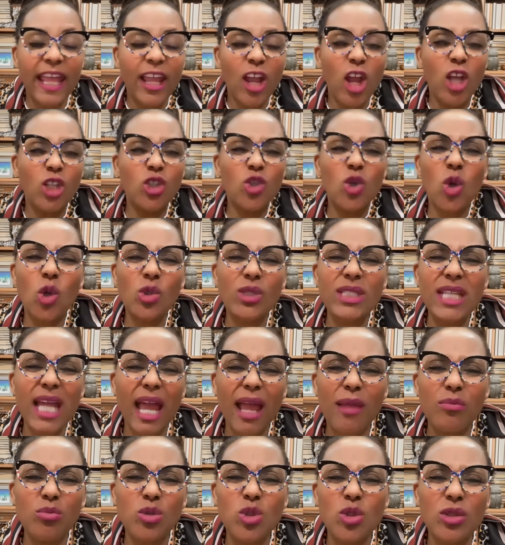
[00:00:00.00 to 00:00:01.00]
They had no
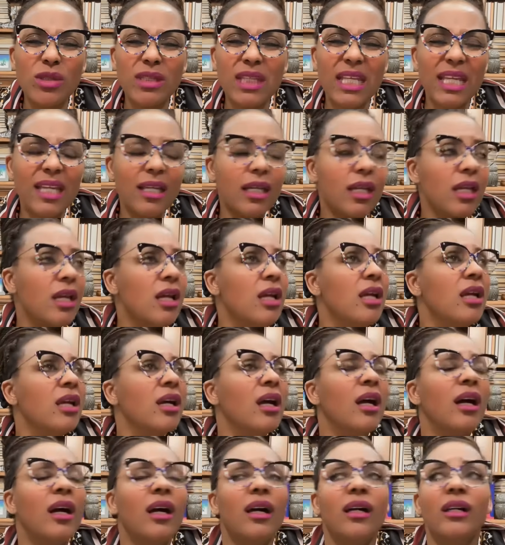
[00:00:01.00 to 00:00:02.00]
time to think,
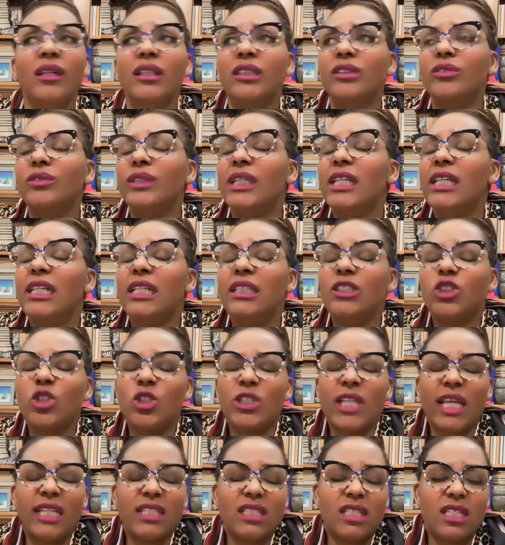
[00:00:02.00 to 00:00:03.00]
really,
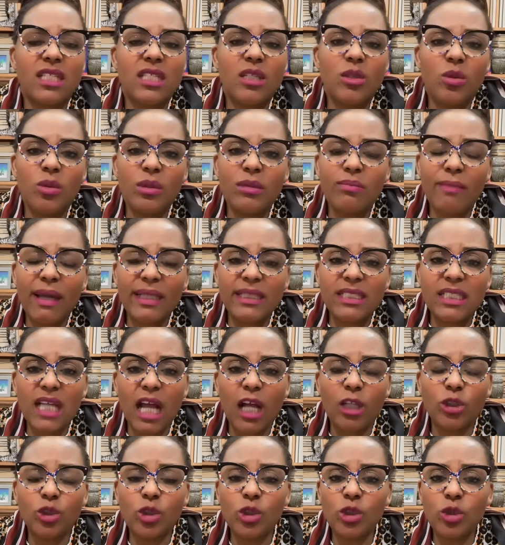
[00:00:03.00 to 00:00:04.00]
should I deal with my
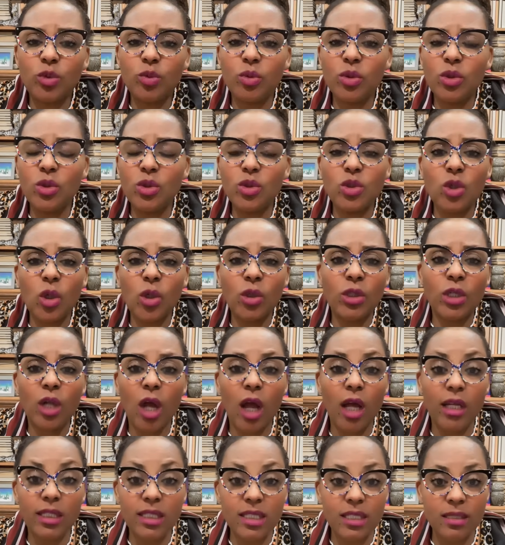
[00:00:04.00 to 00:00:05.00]
childhood wound or
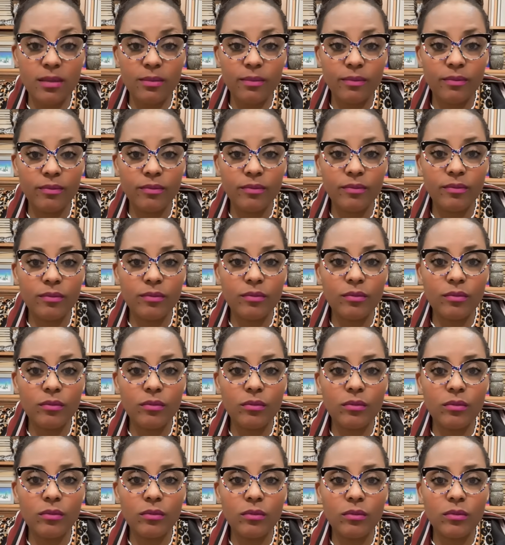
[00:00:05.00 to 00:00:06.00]
not?
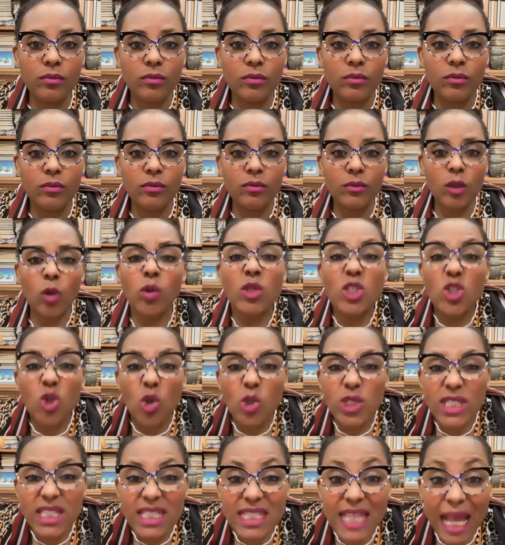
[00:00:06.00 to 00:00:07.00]
There was
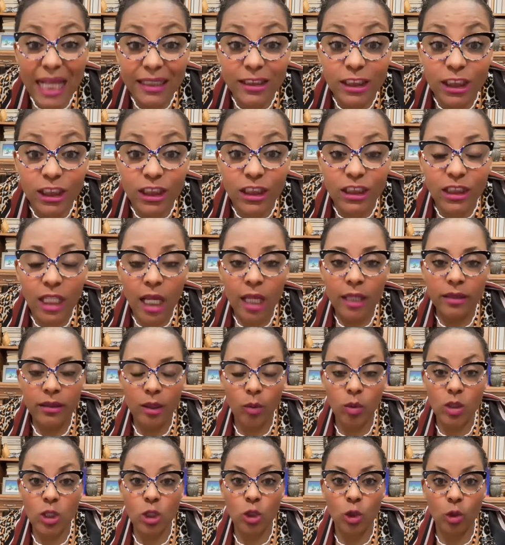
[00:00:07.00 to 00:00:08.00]
no such,
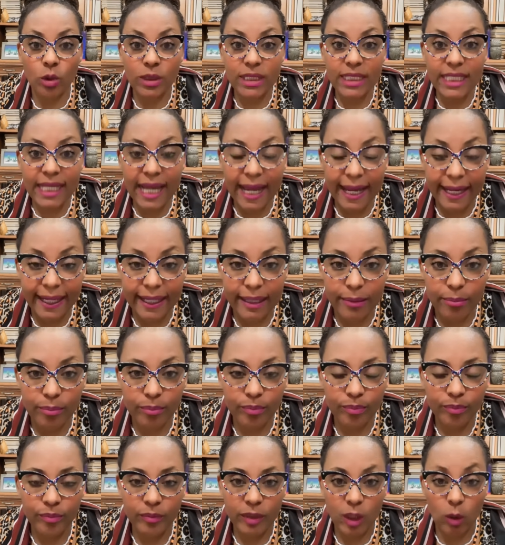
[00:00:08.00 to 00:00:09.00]
there was no
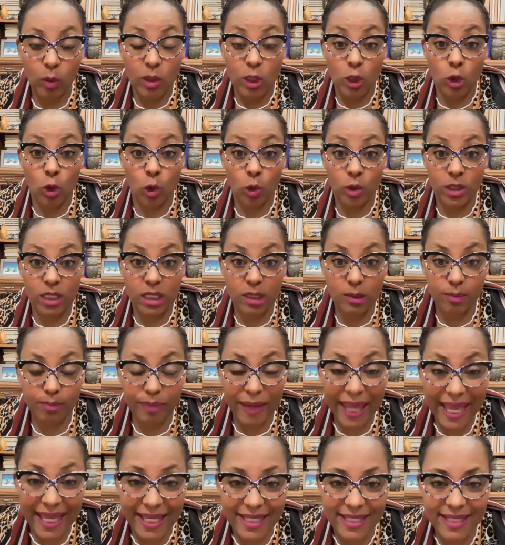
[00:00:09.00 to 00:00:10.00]
time, there was no
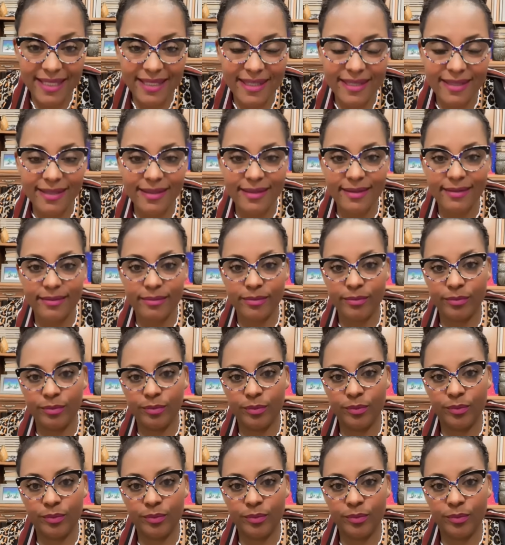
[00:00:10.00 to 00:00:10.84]
space.